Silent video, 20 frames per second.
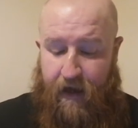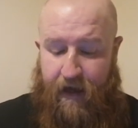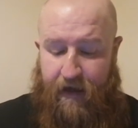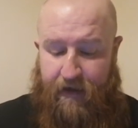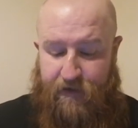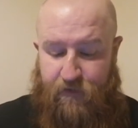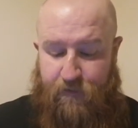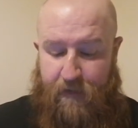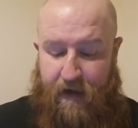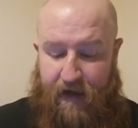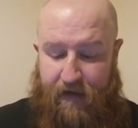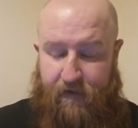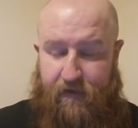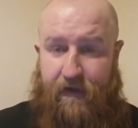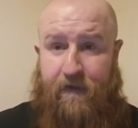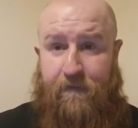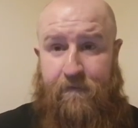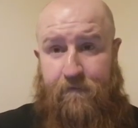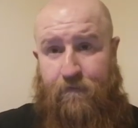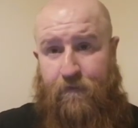Haitch
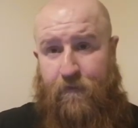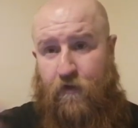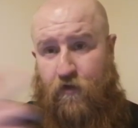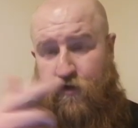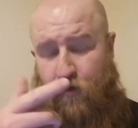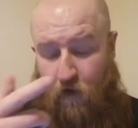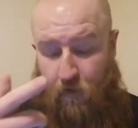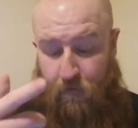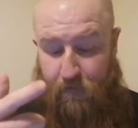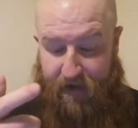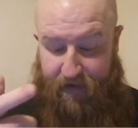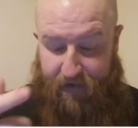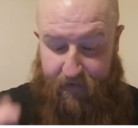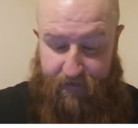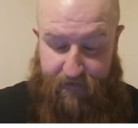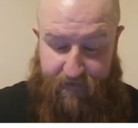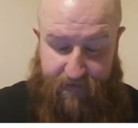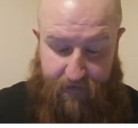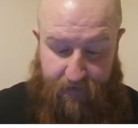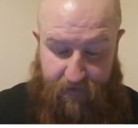Macklin, scumbag you
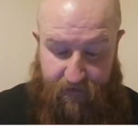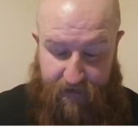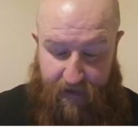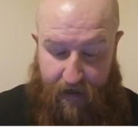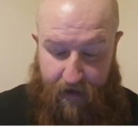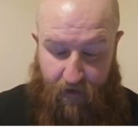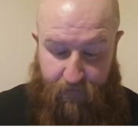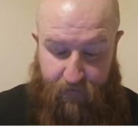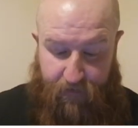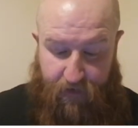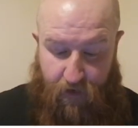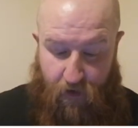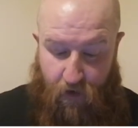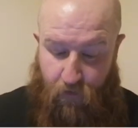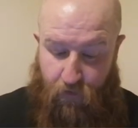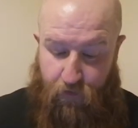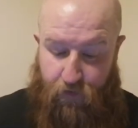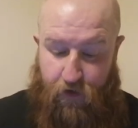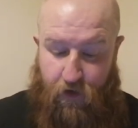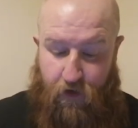can see at the start of the
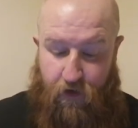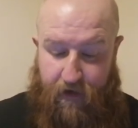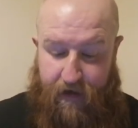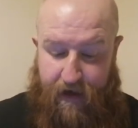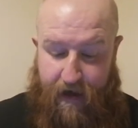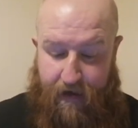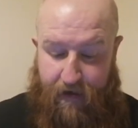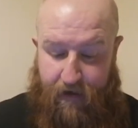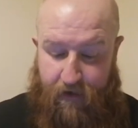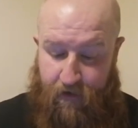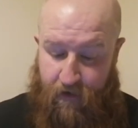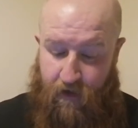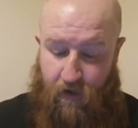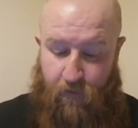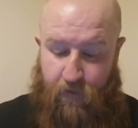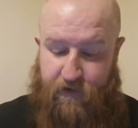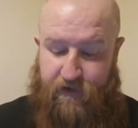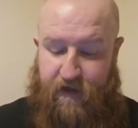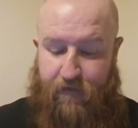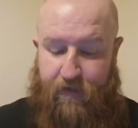video, 38,
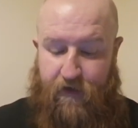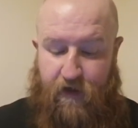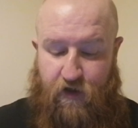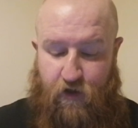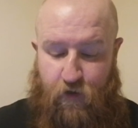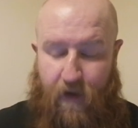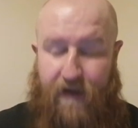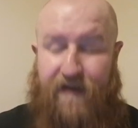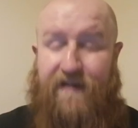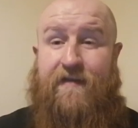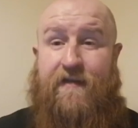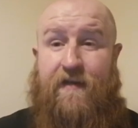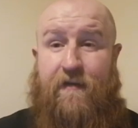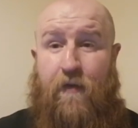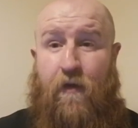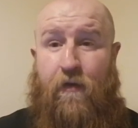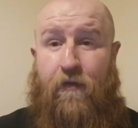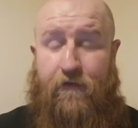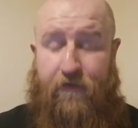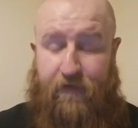was given a
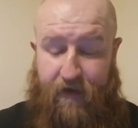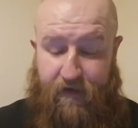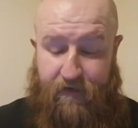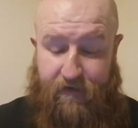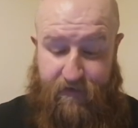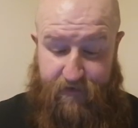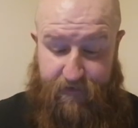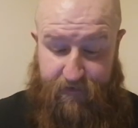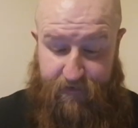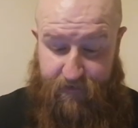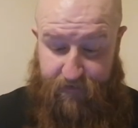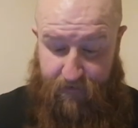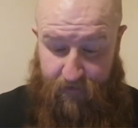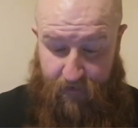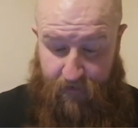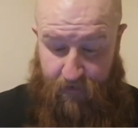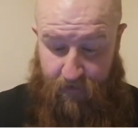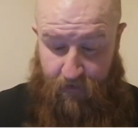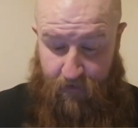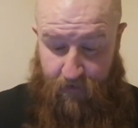20-month sentence
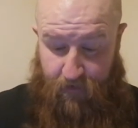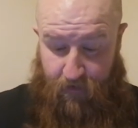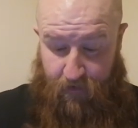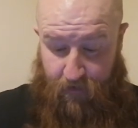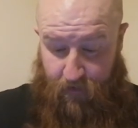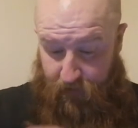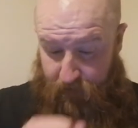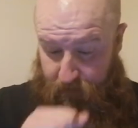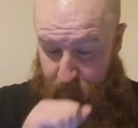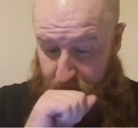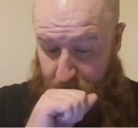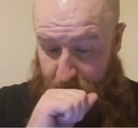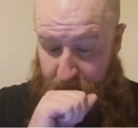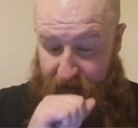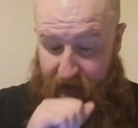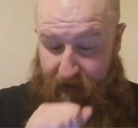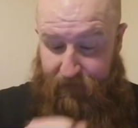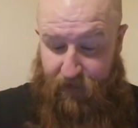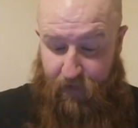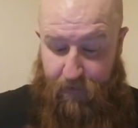
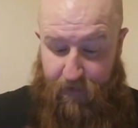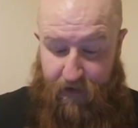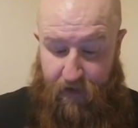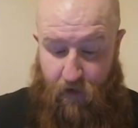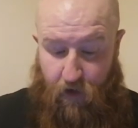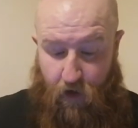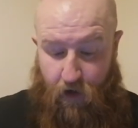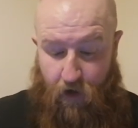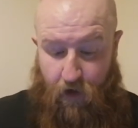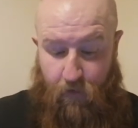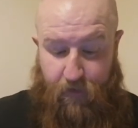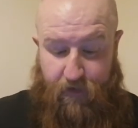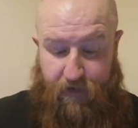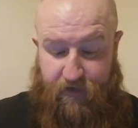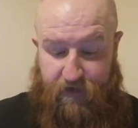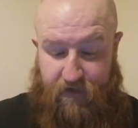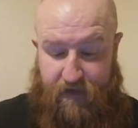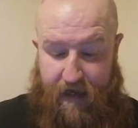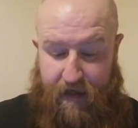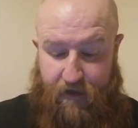after being caught with a
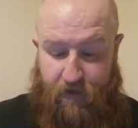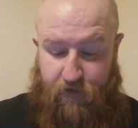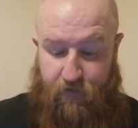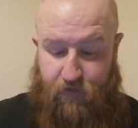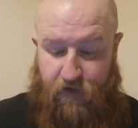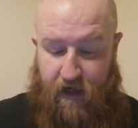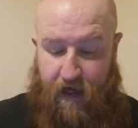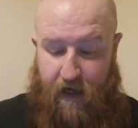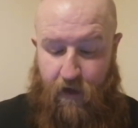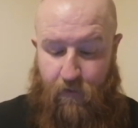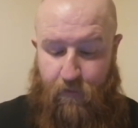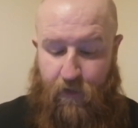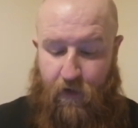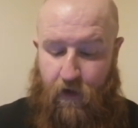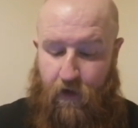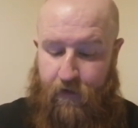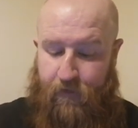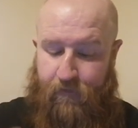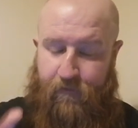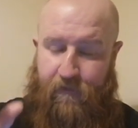stash of child
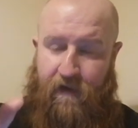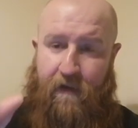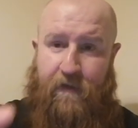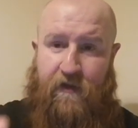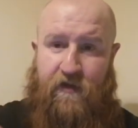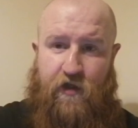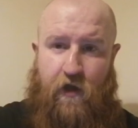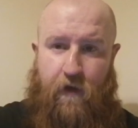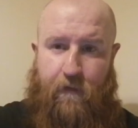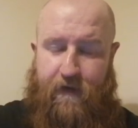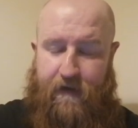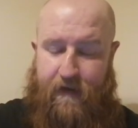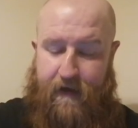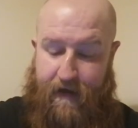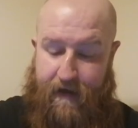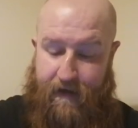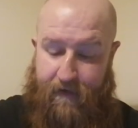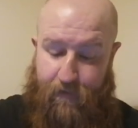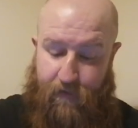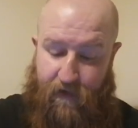porn. Let me stop you
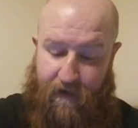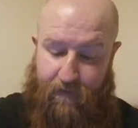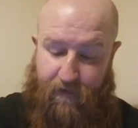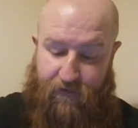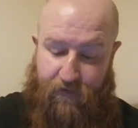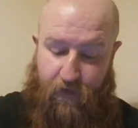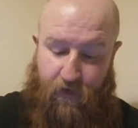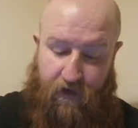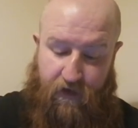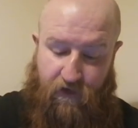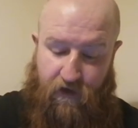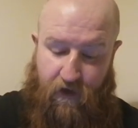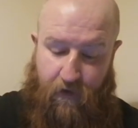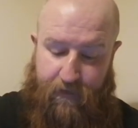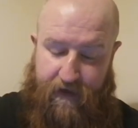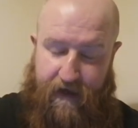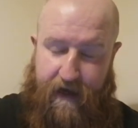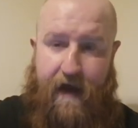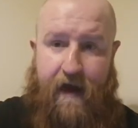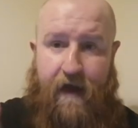there. Let me fucking
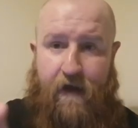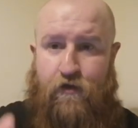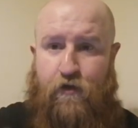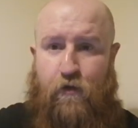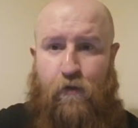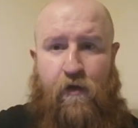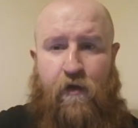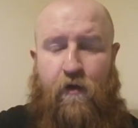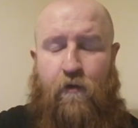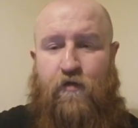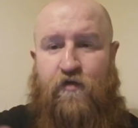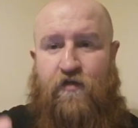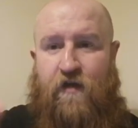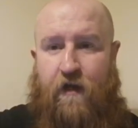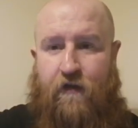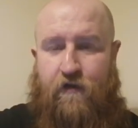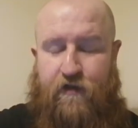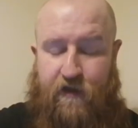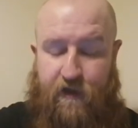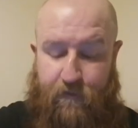stop you there. As someone that was
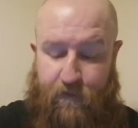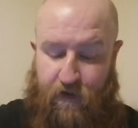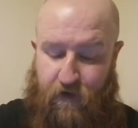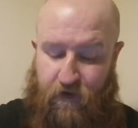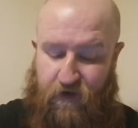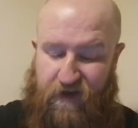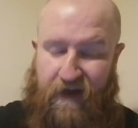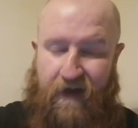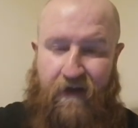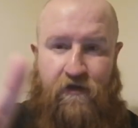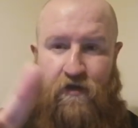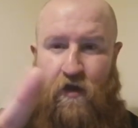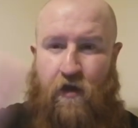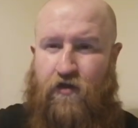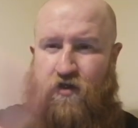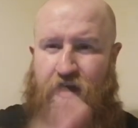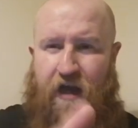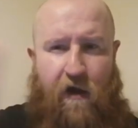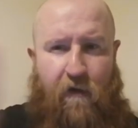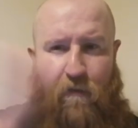sexually abused, it's
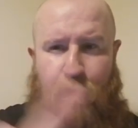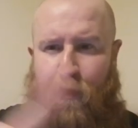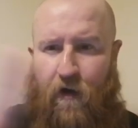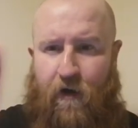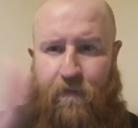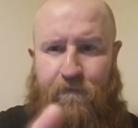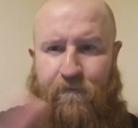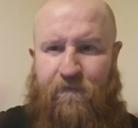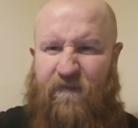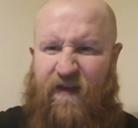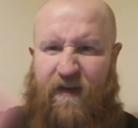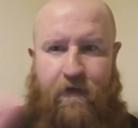not child porn.